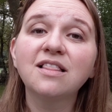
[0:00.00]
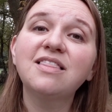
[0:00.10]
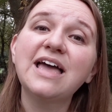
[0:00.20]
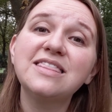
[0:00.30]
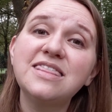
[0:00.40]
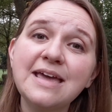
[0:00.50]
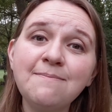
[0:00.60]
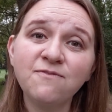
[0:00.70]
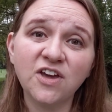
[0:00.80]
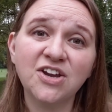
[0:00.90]
let them
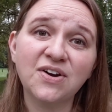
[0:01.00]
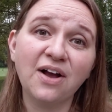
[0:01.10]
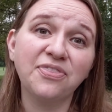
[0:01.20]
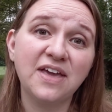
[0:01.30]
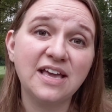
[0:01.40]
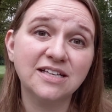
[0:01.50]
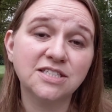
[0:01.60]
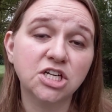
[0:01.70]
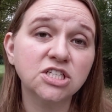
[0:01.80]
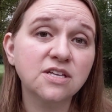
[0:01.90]
figure out the
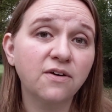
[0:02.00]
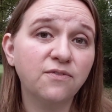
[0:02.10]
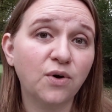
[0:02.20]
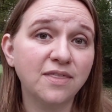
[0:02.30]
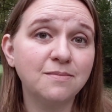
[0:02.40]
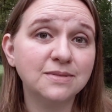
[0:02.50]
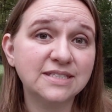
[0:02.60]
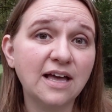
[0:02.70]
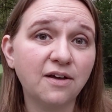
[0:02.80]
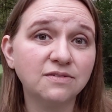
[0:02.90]
answers for
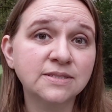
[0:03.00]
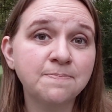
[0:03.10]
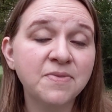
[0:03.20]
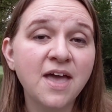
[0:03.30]
themselves.